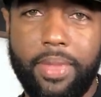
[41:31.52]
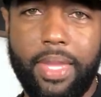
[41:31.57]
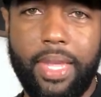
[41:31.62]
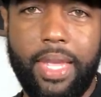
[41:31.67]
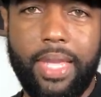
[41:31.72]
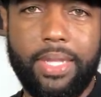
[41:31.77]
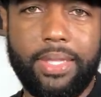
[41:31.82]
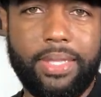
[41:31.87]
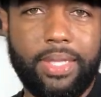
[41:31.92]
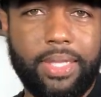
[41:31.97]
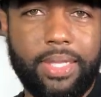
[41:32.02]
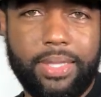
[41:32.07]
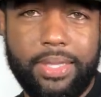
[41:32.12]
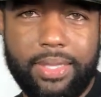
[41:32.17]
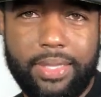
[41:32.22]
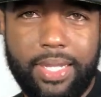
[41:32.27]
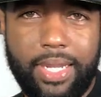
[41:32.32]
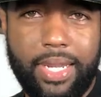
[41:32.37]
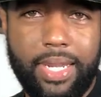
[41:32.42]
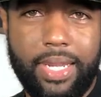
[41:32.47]
and see, this the
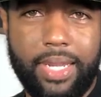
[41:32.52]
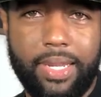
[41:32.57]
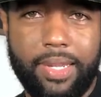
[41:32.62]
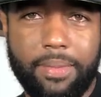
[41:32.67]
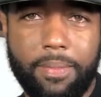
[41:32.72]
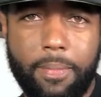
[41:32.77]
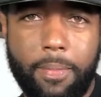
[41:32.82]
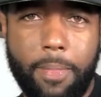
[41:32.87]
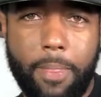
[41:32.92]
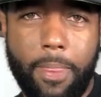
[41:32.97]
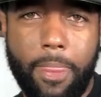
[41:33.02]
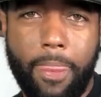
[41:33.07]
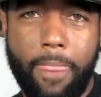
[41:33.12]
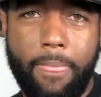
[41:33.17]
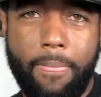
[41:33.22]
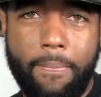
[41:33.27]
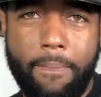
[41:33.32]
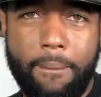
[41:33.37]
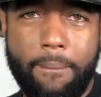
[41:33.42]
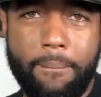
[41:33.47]
thing
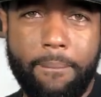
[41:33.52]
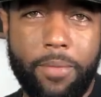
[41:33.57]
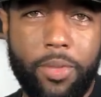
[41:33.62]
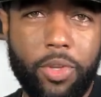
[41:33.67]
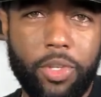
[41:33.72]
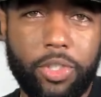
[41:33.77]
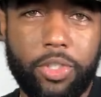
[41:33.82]
you'll